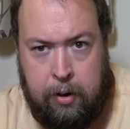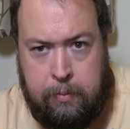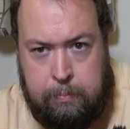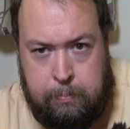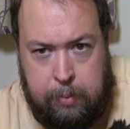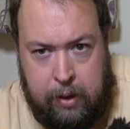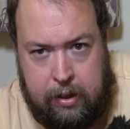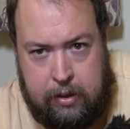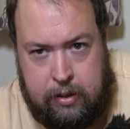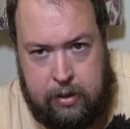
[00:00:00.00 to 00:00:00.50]

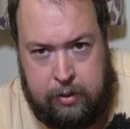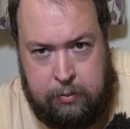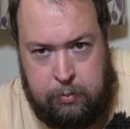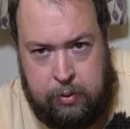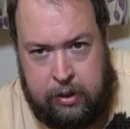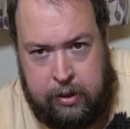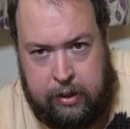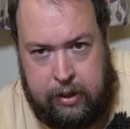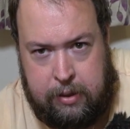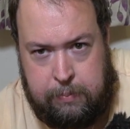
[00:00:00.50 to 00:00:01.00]
but it
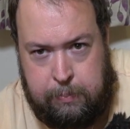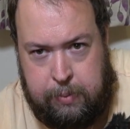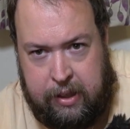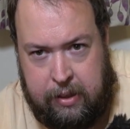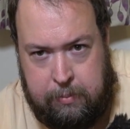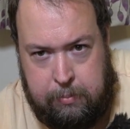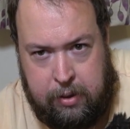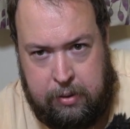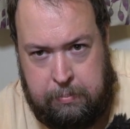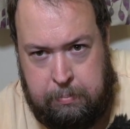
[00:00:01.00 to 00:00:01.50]
will need to be
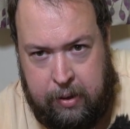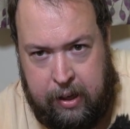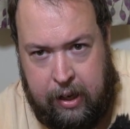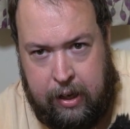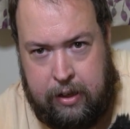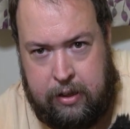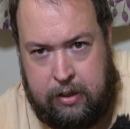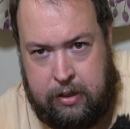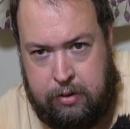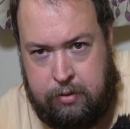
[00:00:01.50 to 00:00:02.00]
in my
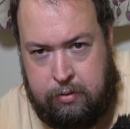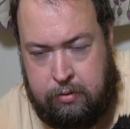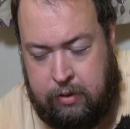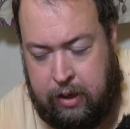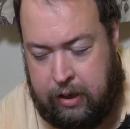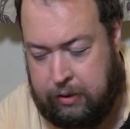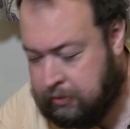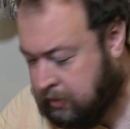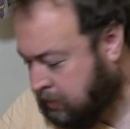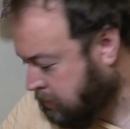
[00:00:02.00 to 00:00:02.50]
plans
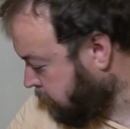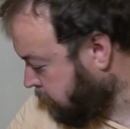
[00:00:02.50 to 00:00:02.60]
throughout.